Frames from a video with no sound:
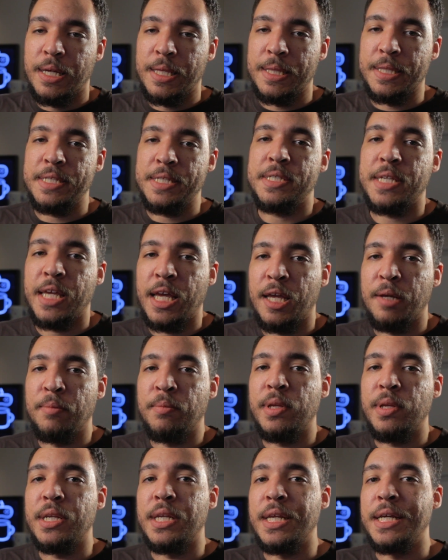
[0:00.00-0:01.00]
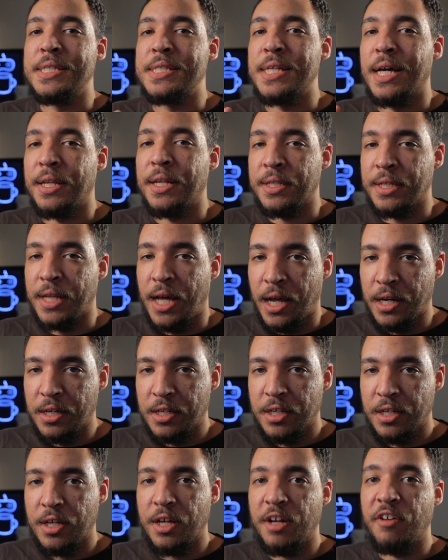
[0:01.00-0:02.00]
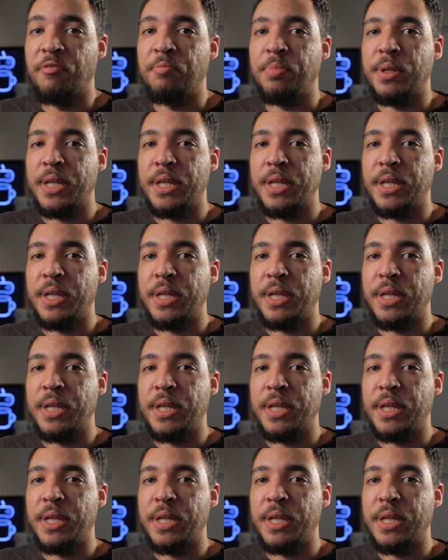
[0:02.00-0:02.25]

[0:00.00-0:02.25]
This game needs a lot of